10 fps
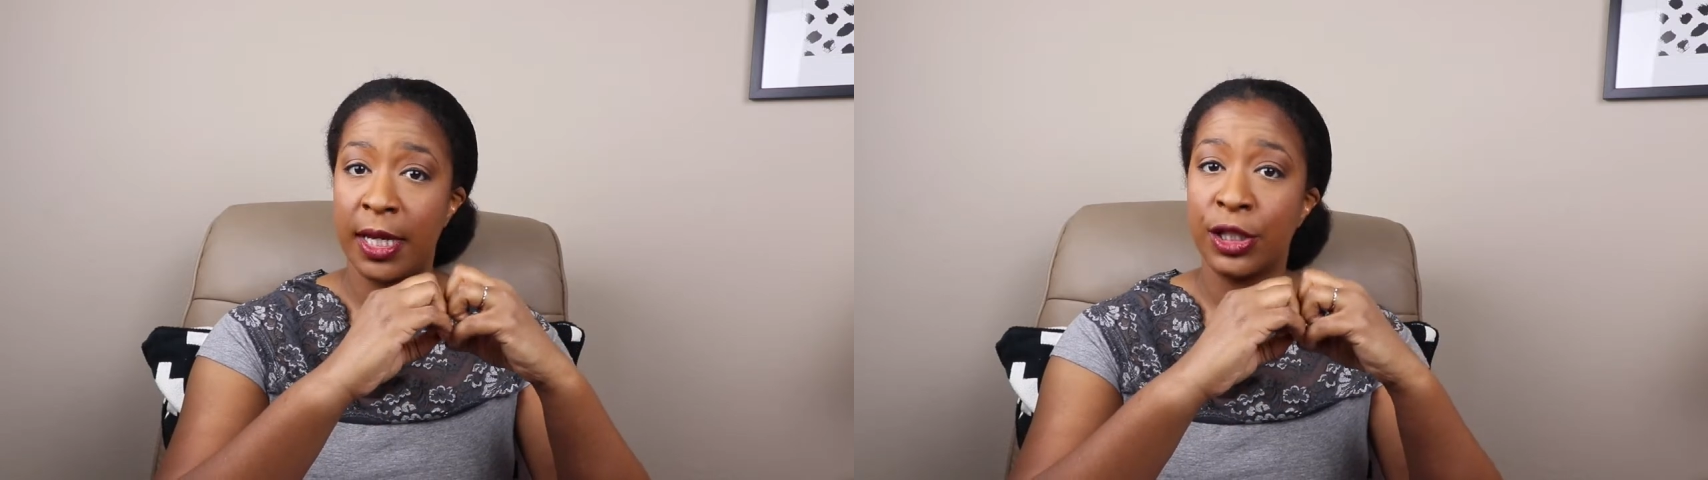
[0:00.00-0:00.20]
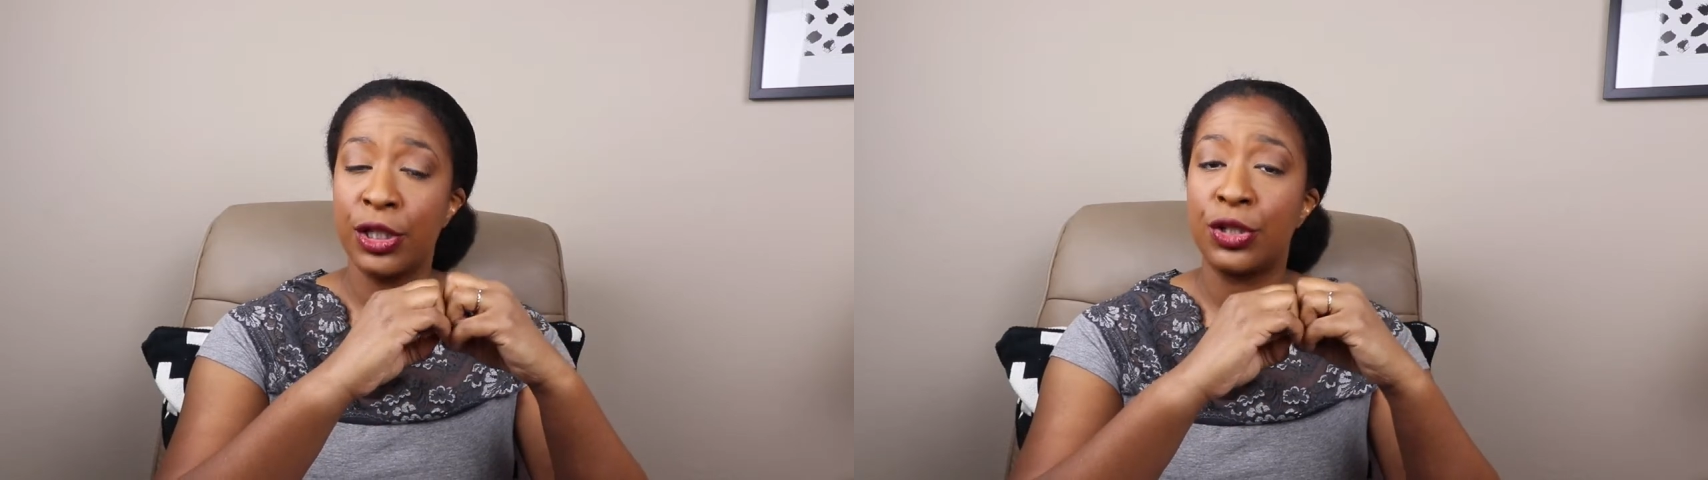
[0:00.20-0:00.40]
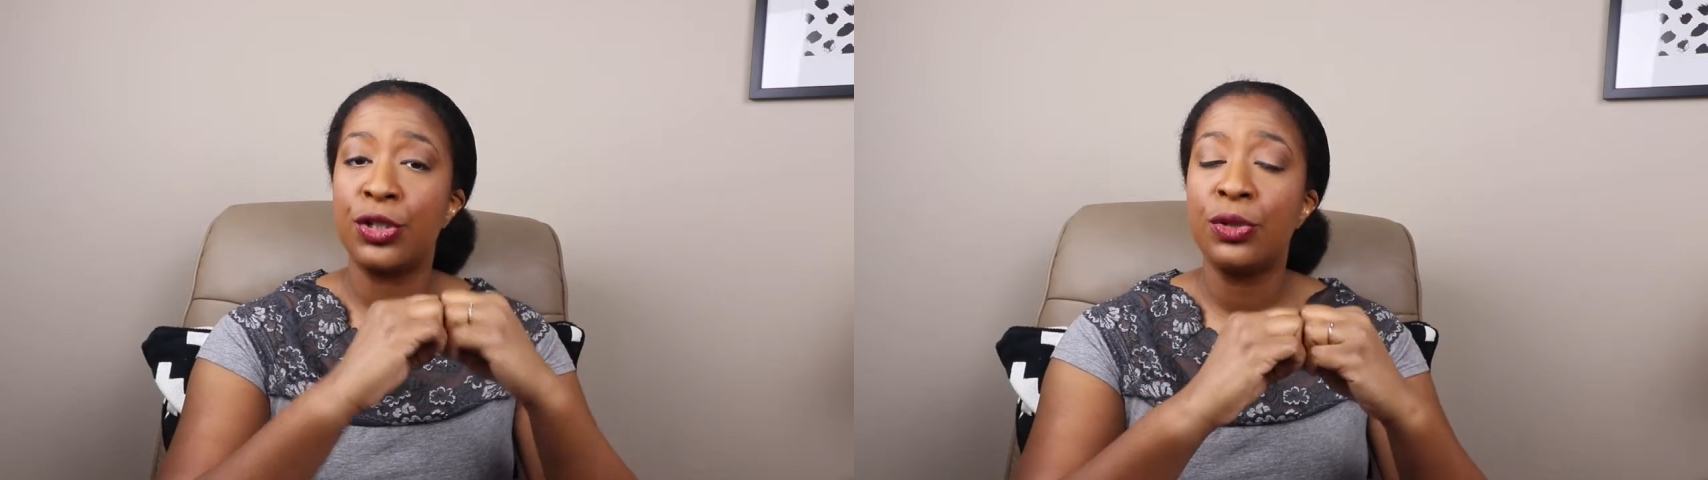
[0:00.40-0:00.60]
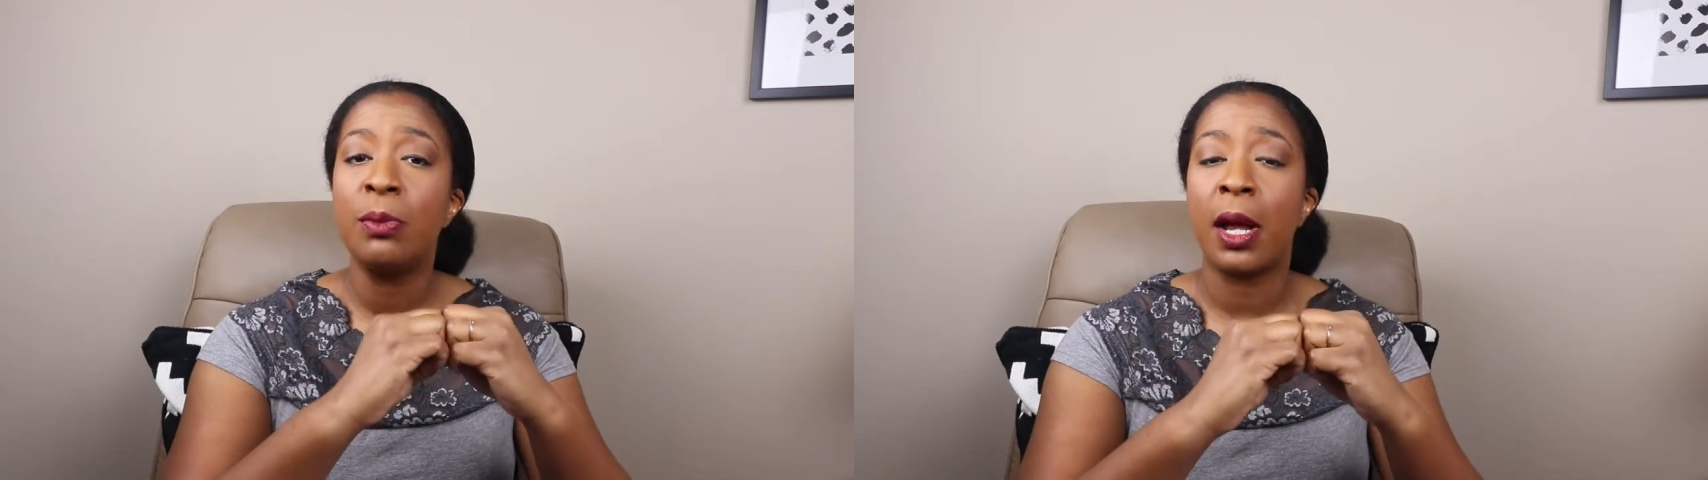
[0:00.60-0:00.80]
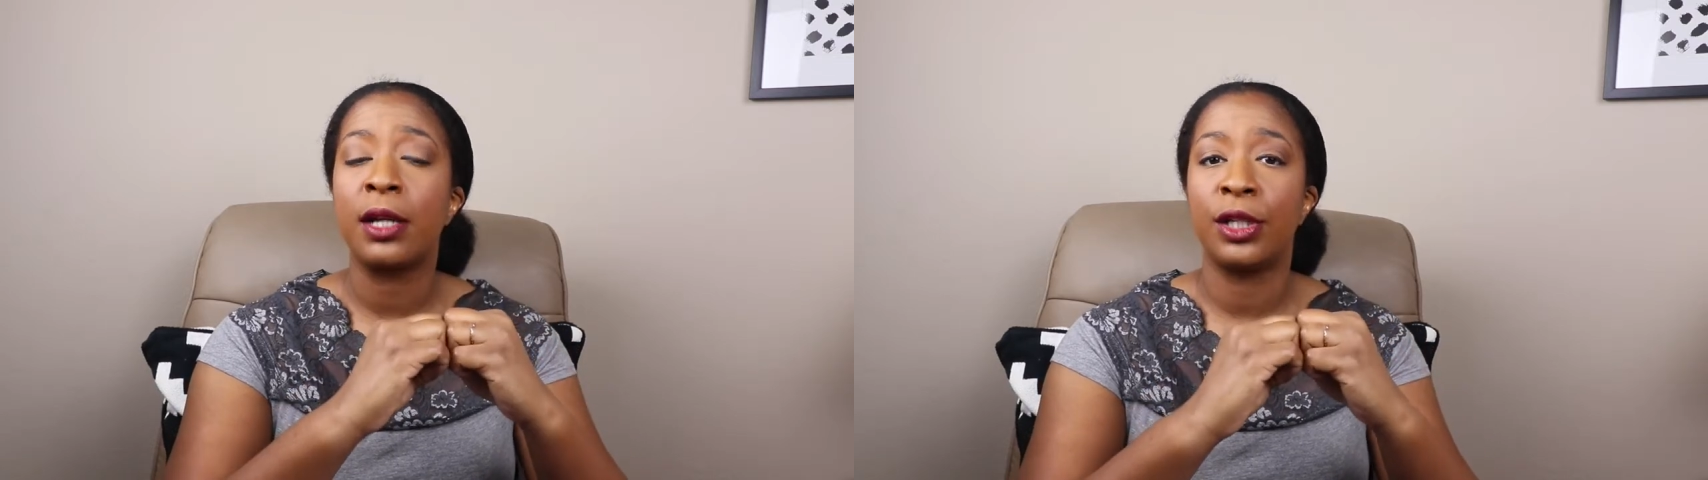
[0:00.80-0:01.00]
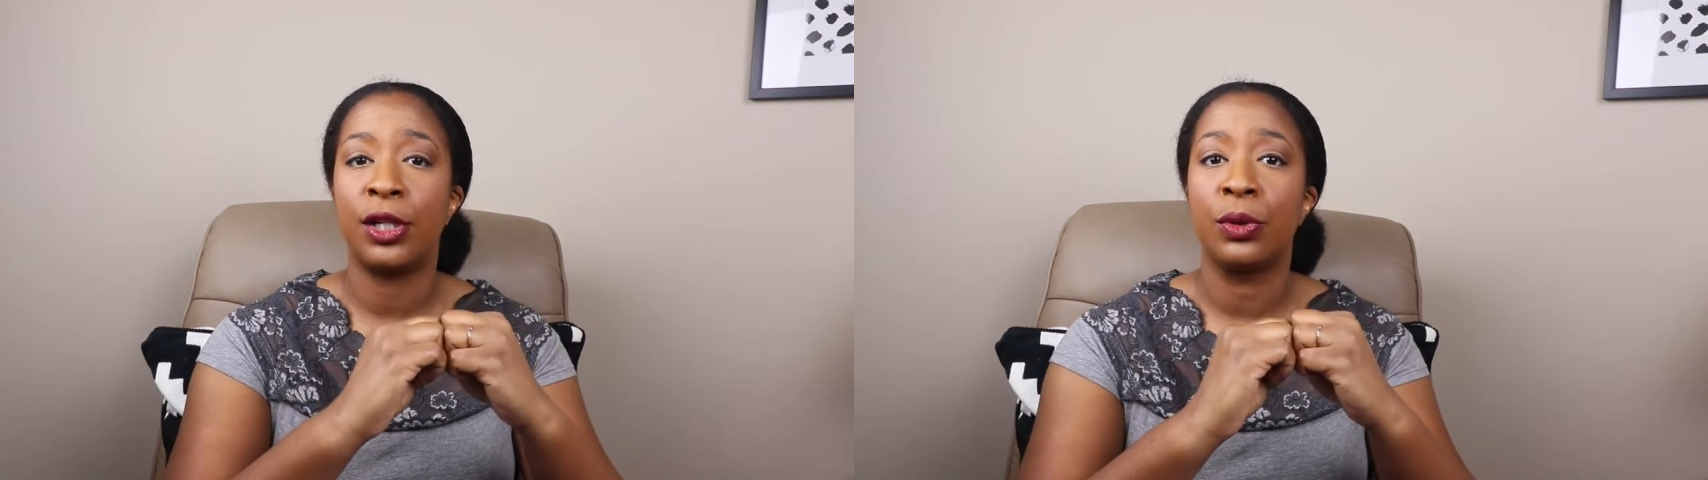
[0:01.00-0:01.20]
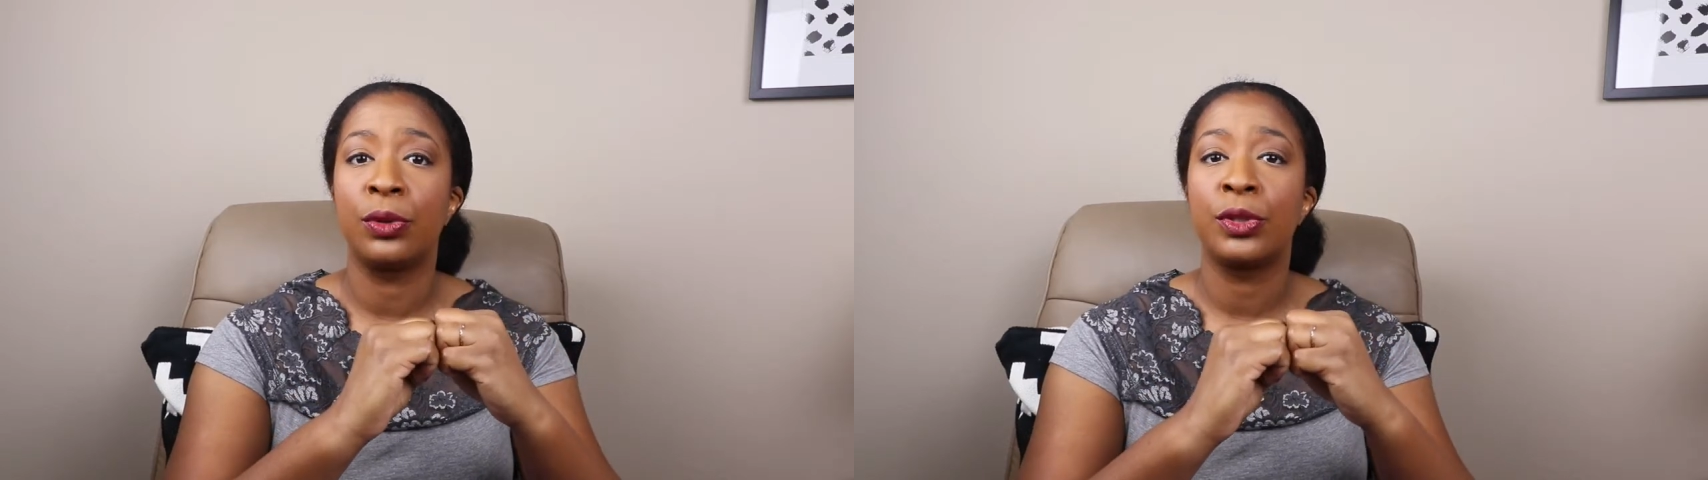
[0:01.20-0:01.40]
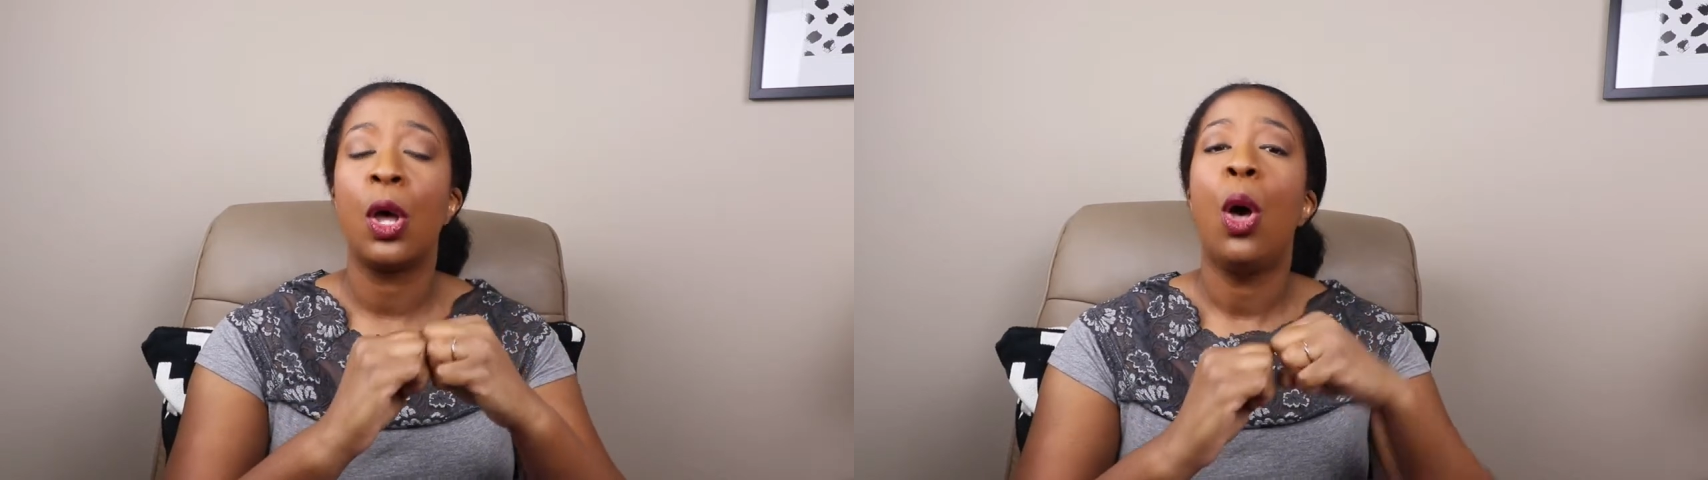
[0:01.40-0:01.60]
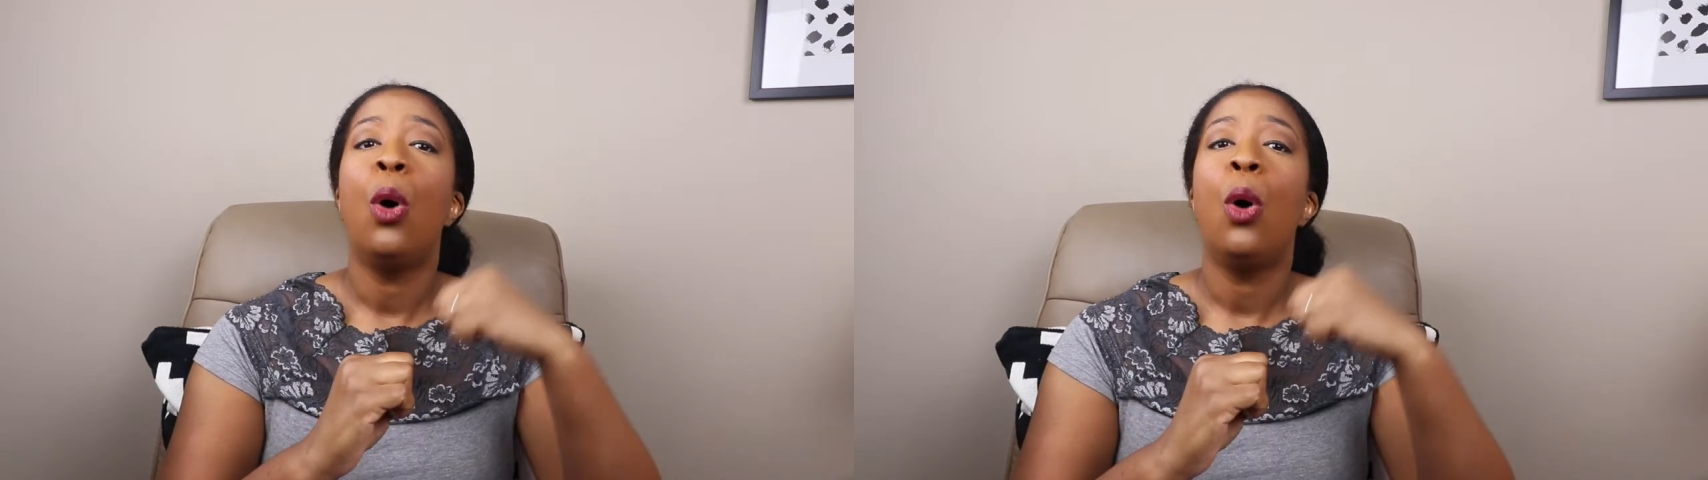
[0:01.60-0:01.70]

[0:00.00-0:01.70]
into two molecules,